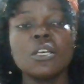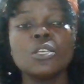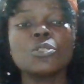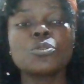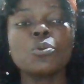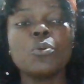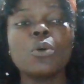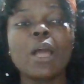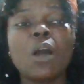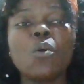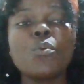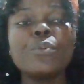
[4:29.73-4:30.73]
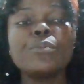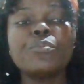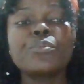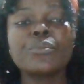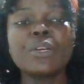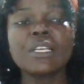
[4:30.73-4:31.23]
So I will be
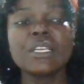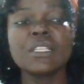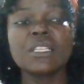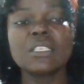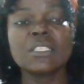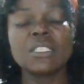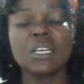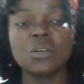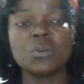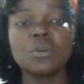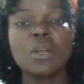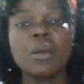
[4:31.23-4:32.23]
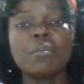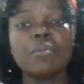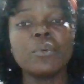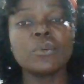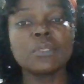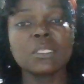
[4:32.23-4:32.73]
breaking this down,
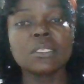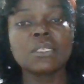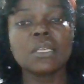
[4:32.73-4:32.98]
but